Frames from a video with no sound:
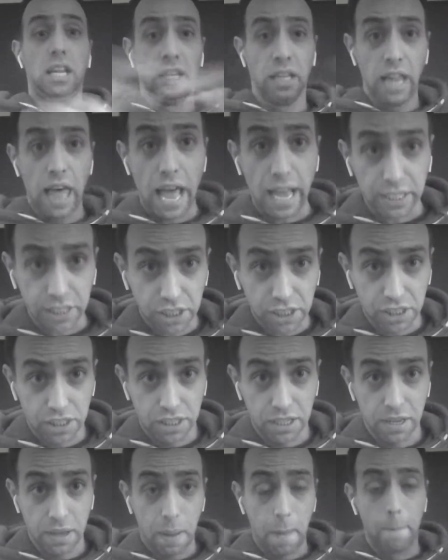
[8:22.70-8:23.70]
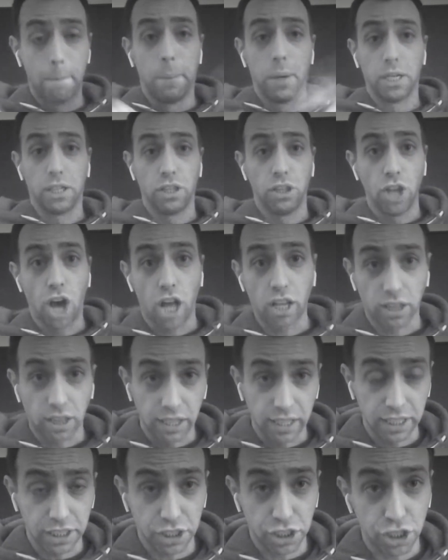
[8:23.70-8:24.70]
last but not
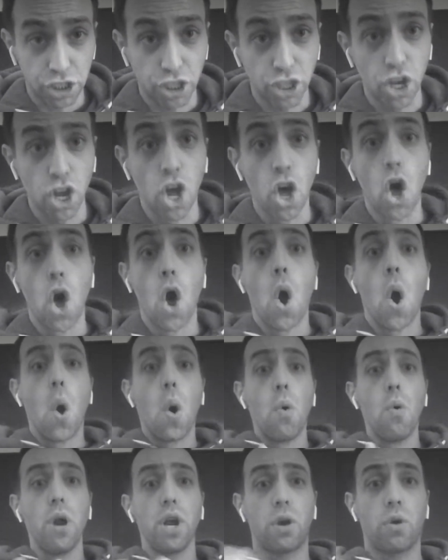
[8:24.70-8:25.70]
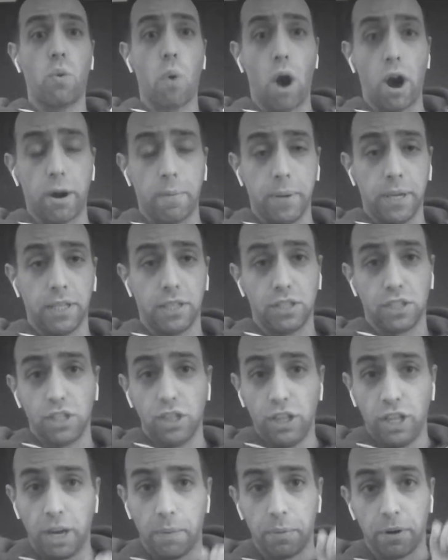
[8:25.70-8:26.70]
least, requirement
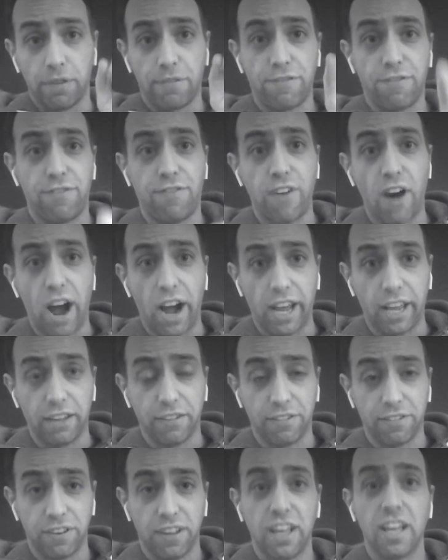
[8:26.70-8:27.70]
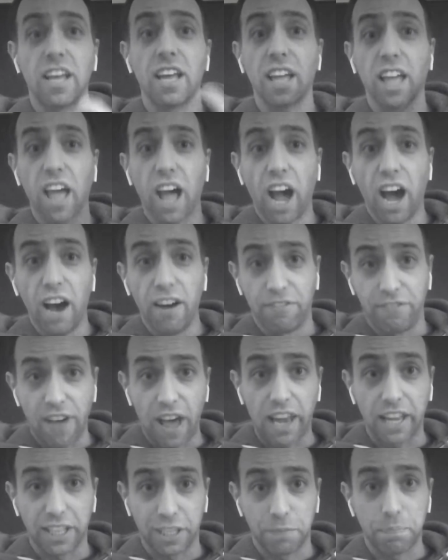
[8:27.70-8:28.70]
number 5, a
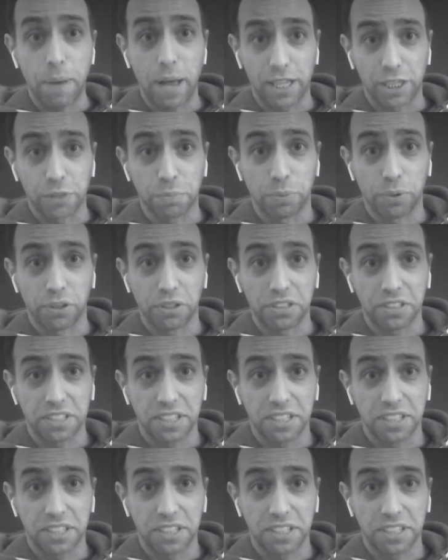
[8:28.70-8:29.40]
valid passport.